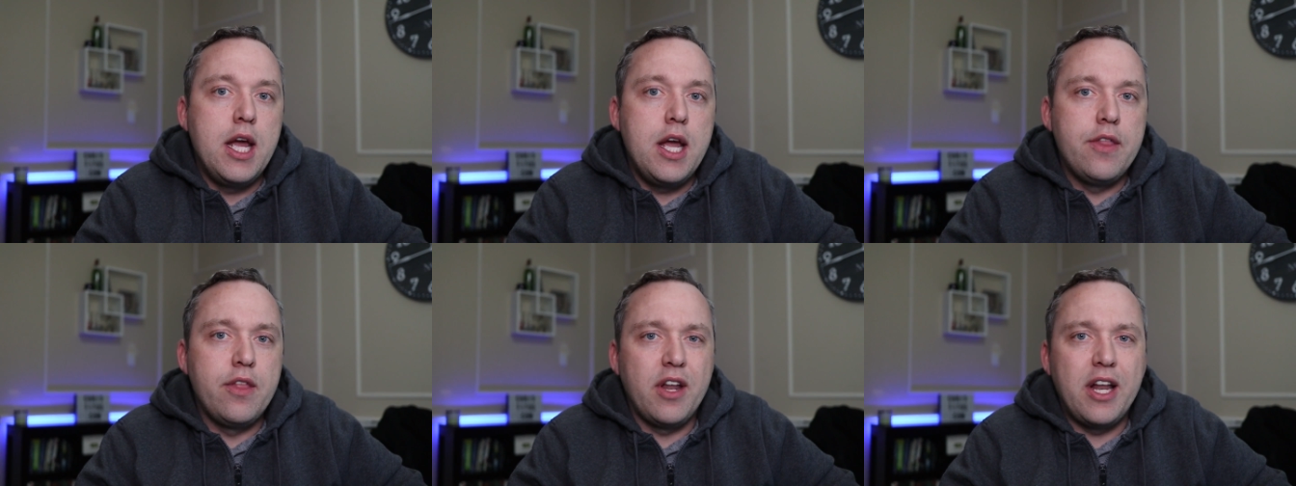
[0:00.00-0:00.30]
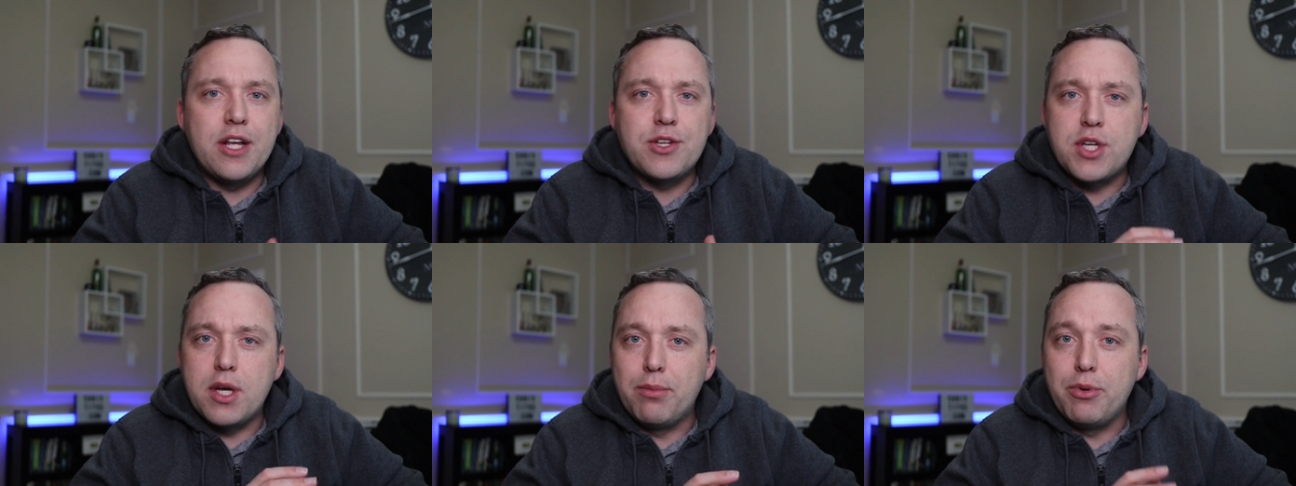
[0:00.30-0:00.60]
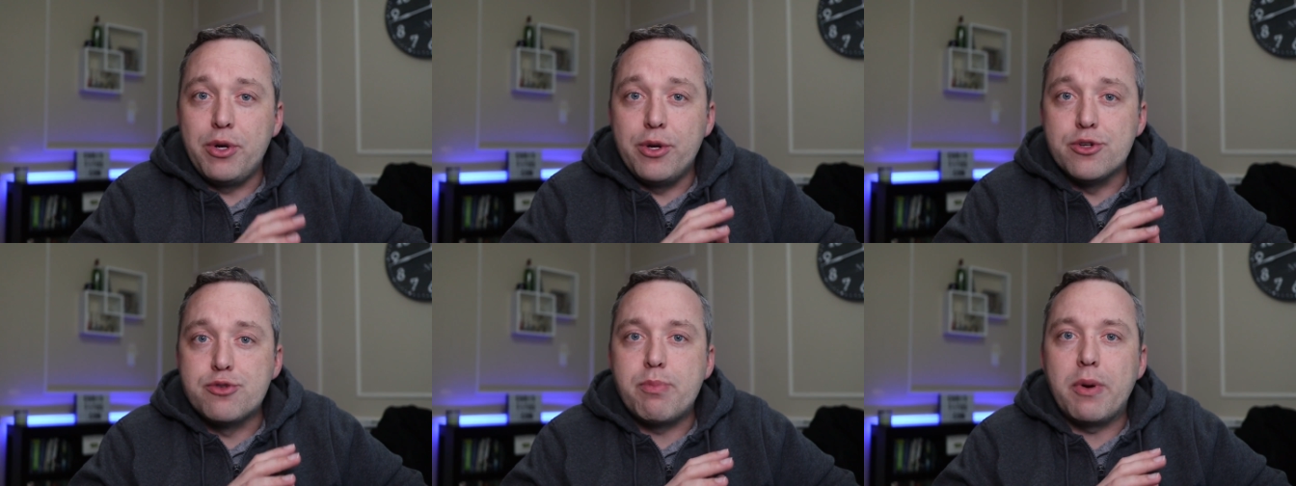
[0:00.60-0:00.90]
In the last
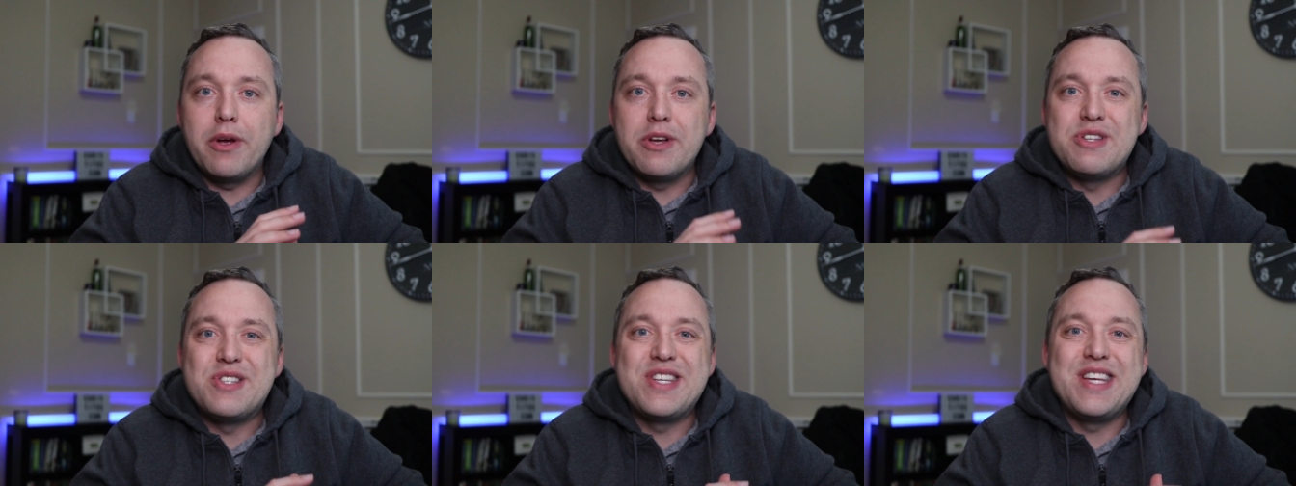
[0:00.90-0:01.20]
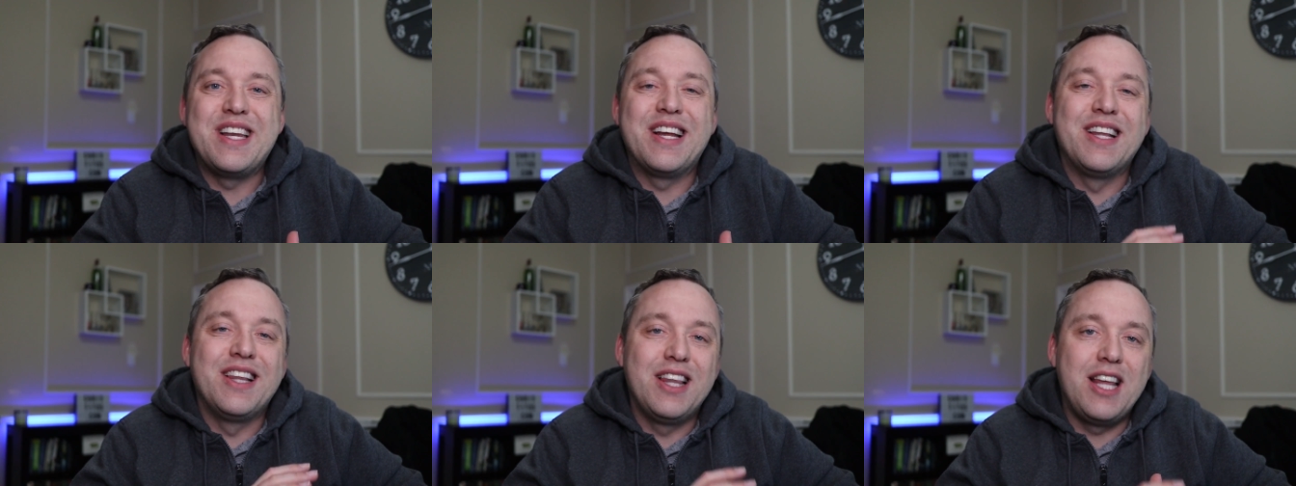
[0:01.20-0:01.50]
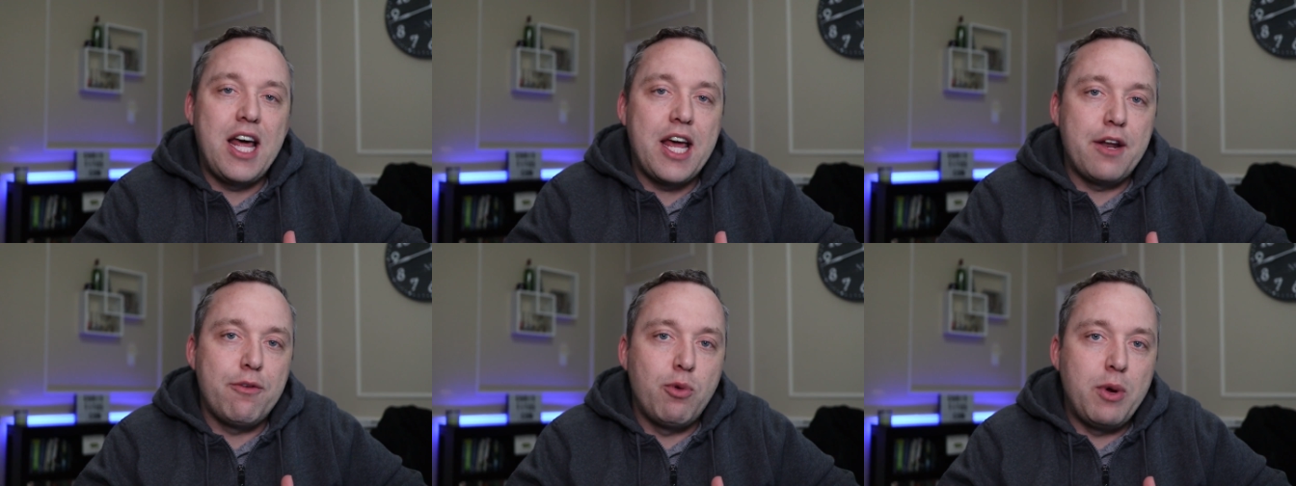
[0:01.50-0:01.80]
couple of years, probably seen a
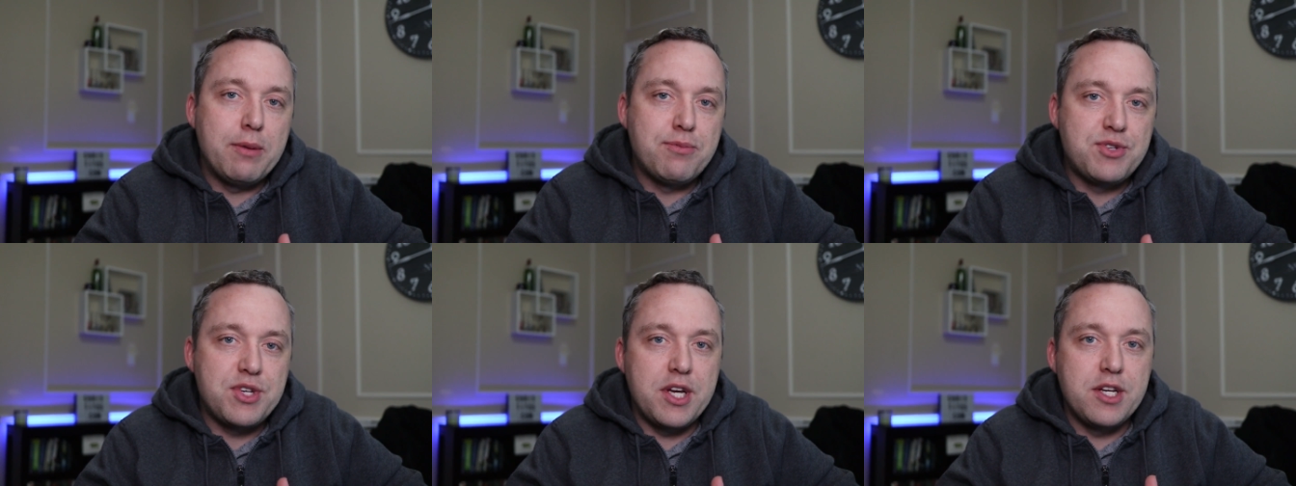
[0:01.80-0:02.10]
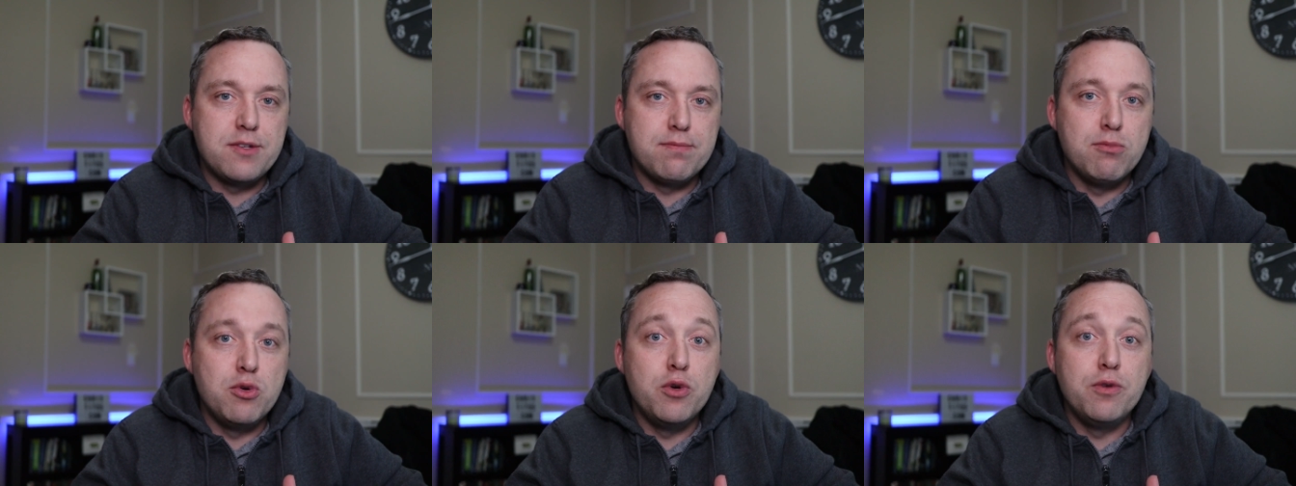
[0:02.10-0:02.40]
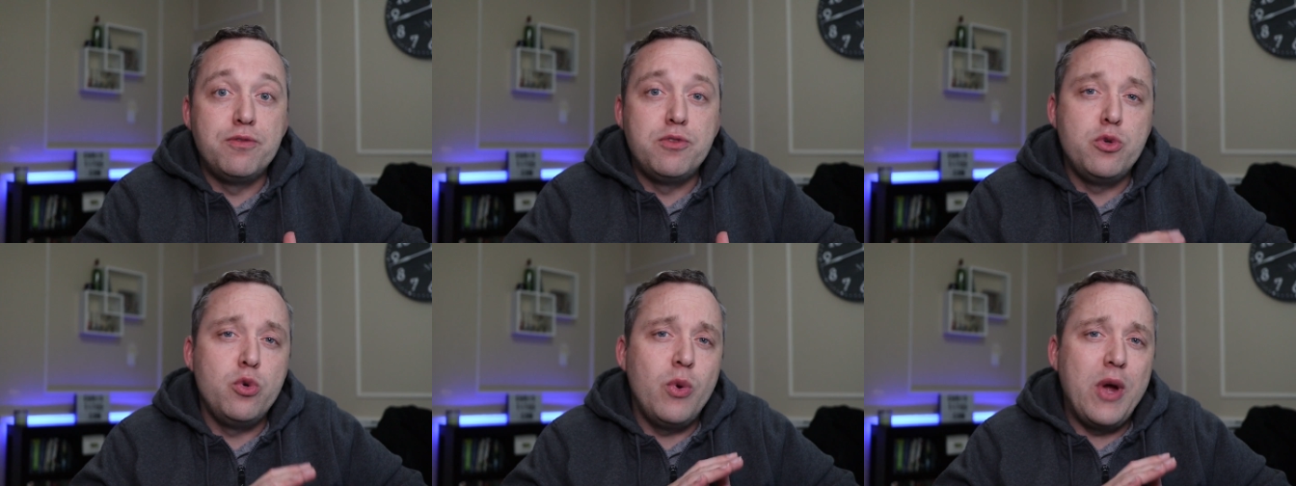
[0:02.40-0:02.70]
lot of websites
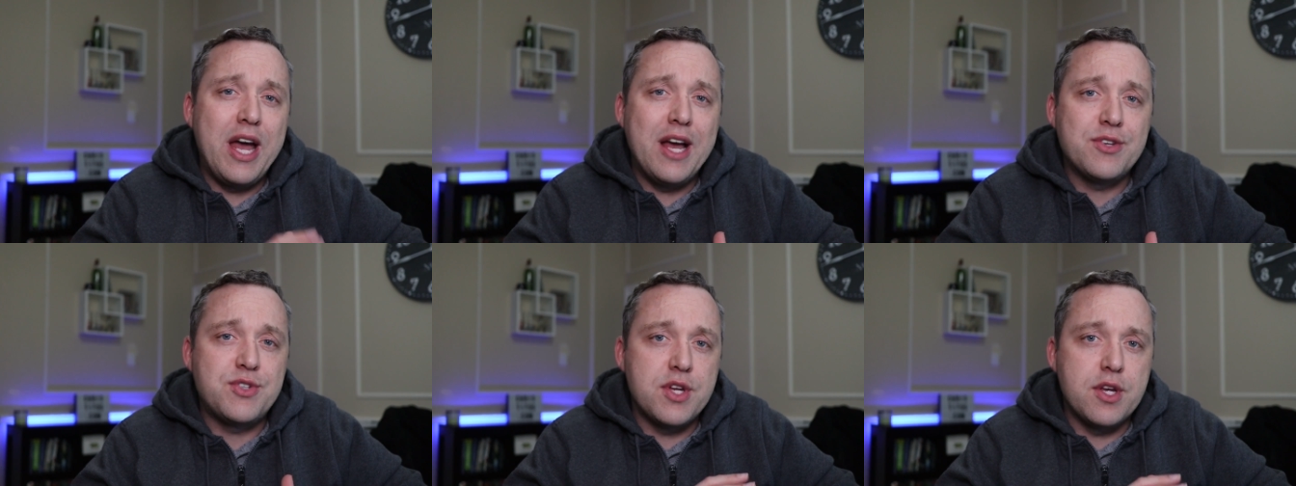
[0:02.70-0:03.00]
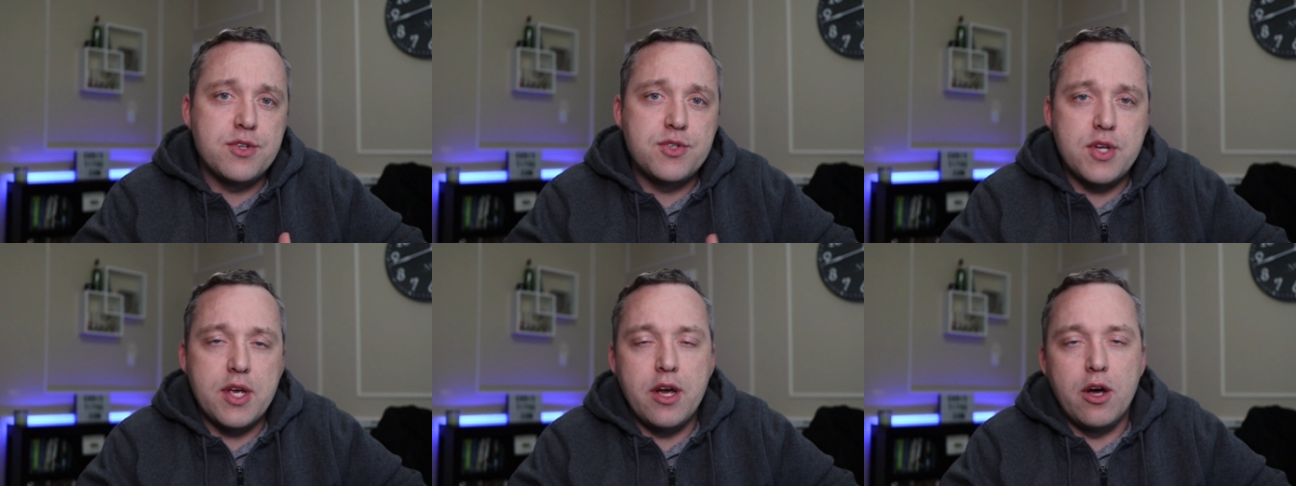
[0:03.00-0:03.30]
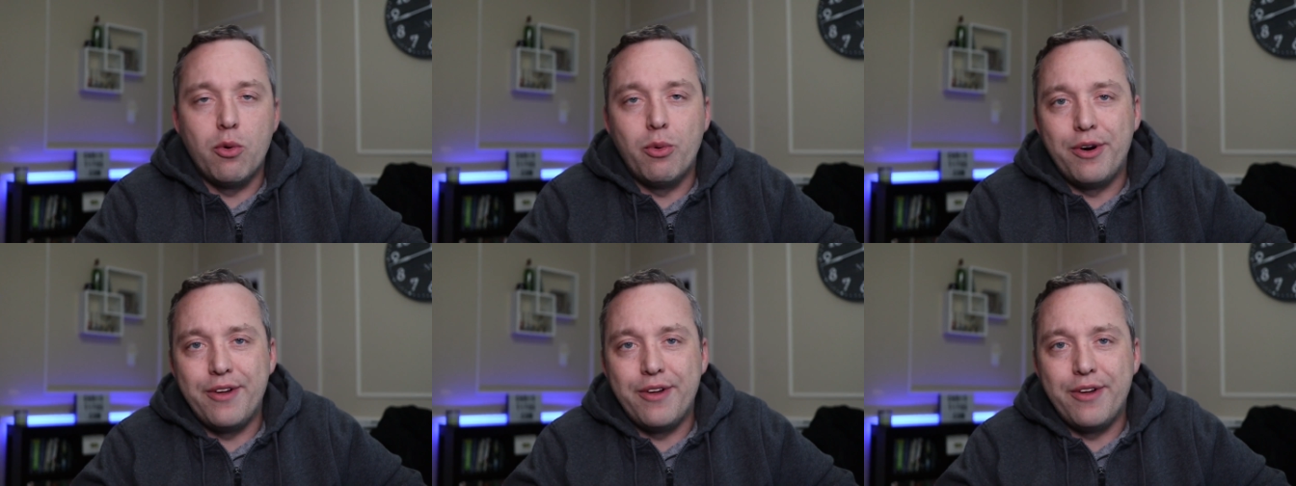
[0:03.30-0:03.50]
move to SSL,